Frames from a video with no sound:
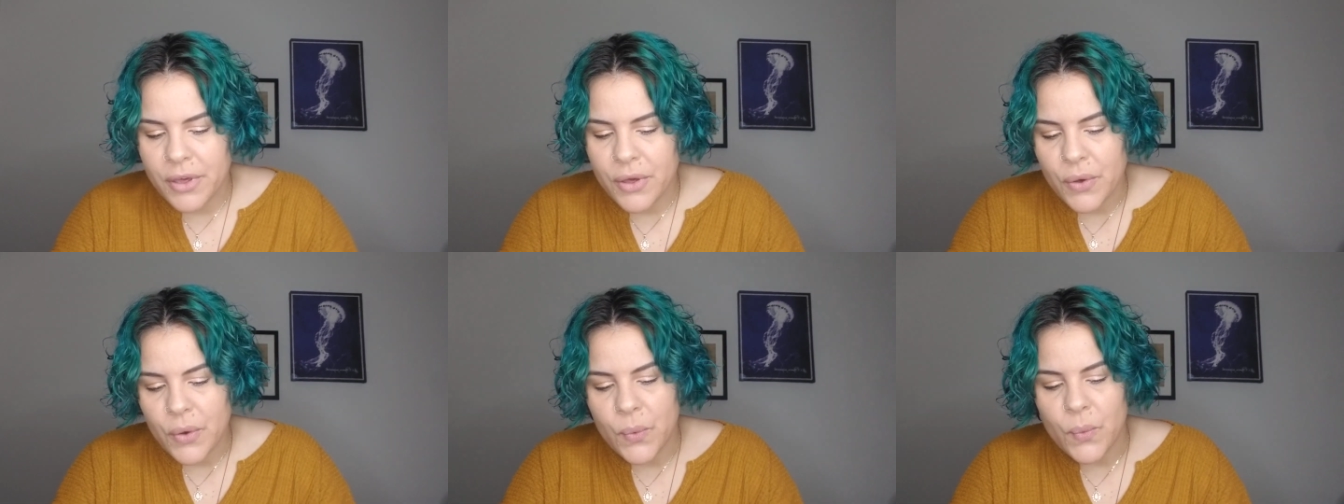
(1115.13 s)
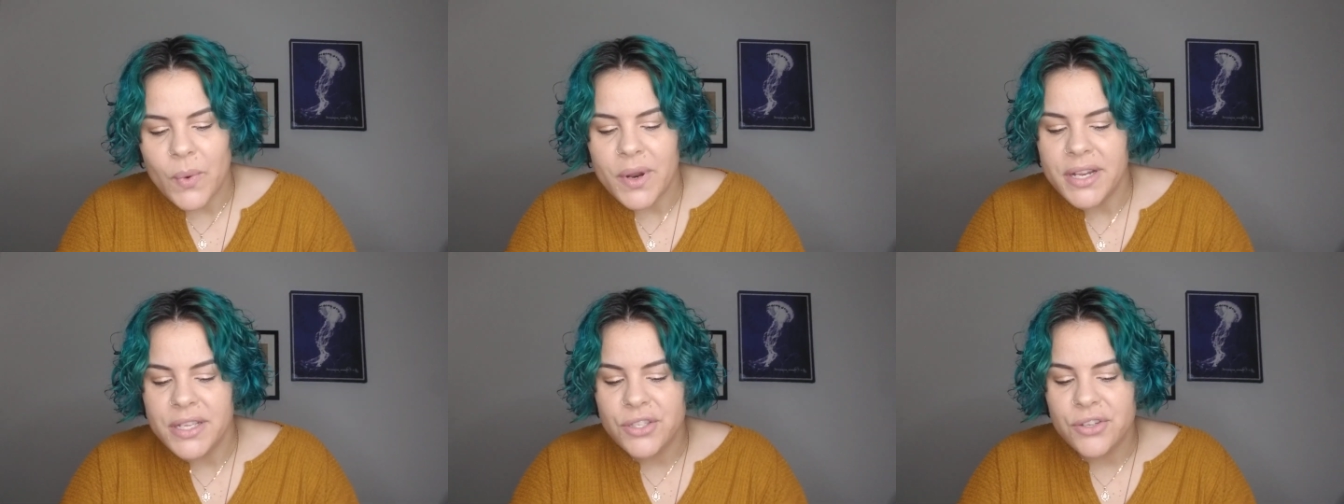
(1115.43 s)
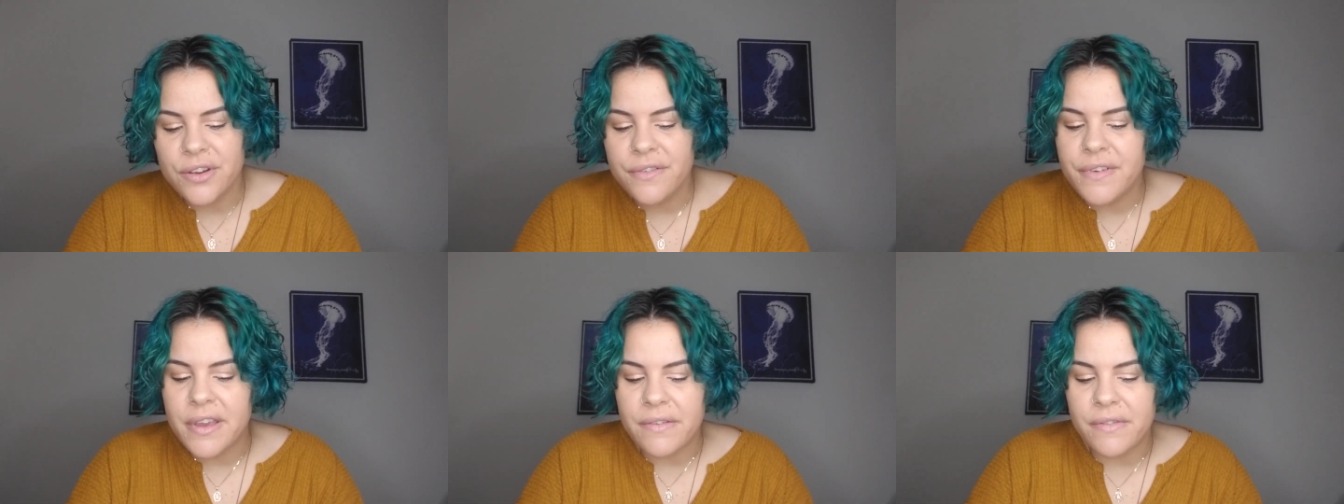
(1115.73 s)
What is
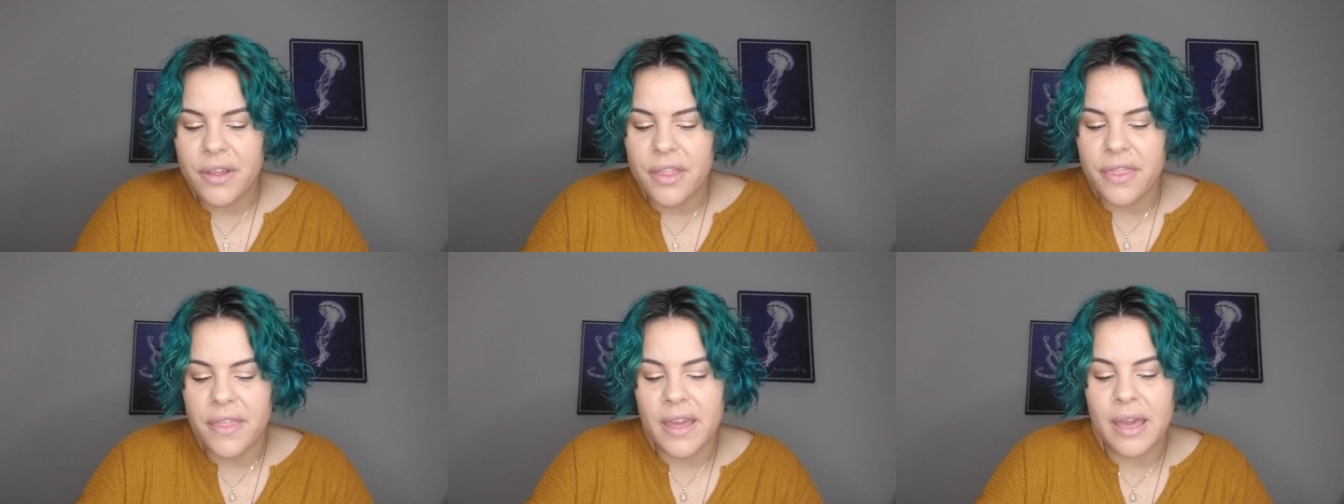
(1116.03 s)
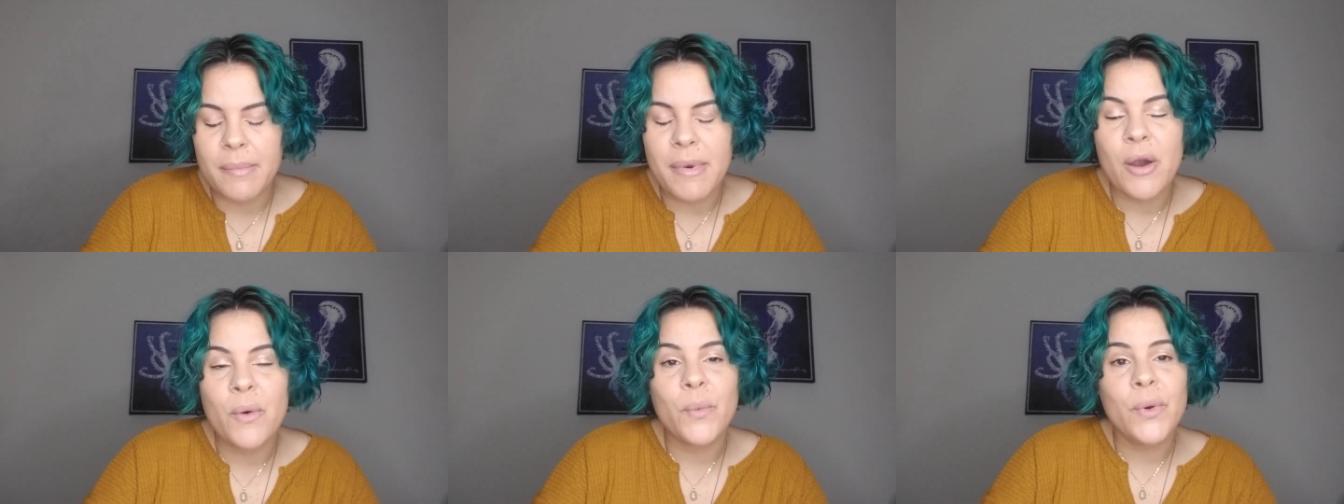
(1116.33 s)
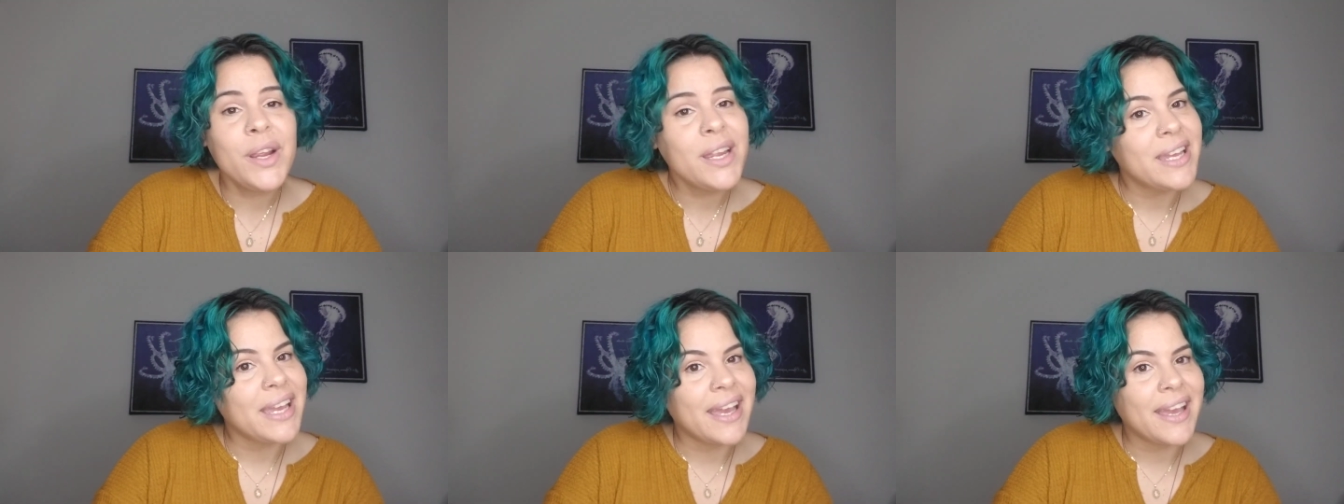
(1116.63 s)
your favorite thing about
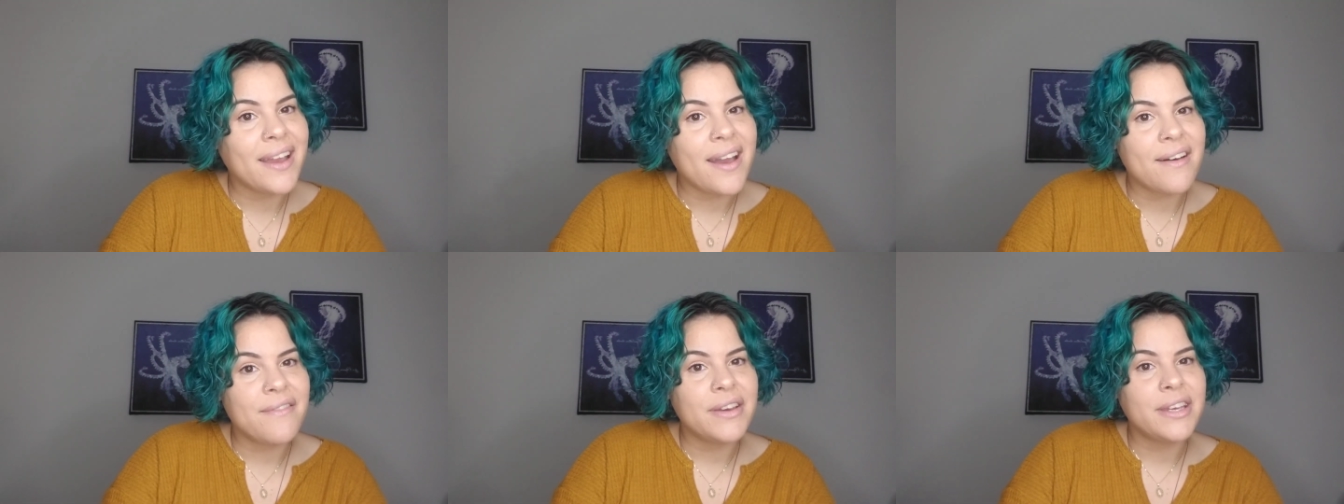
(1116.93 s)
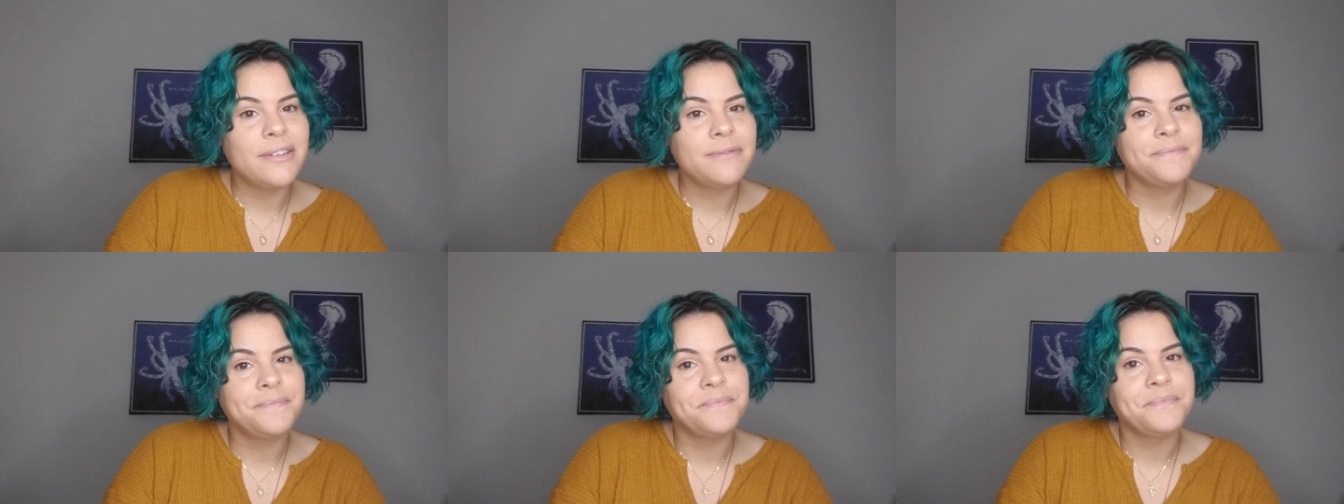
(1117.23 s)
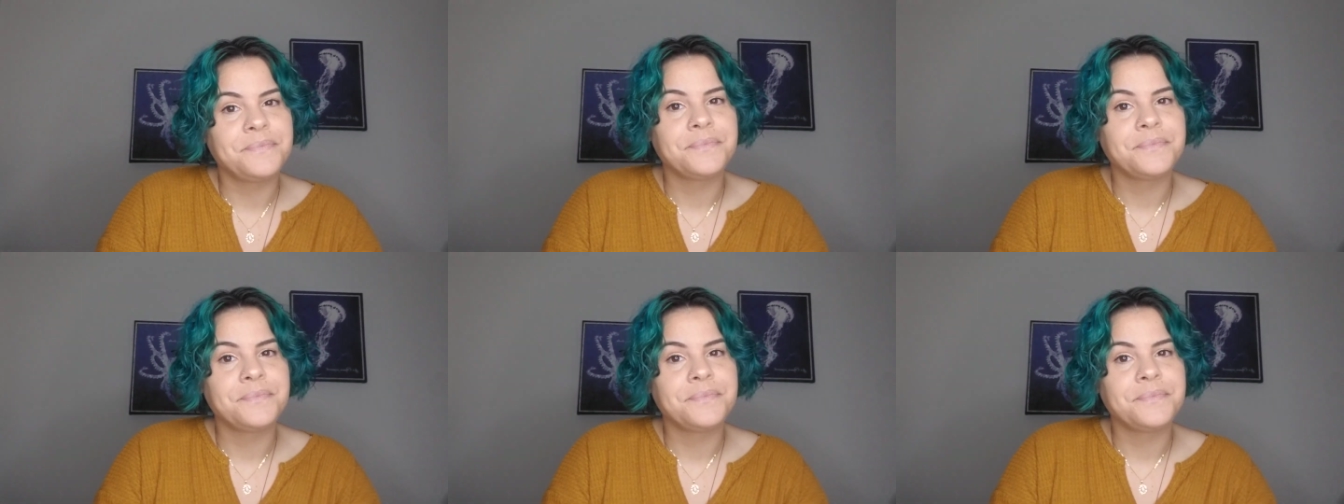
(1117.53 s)
working at Coven?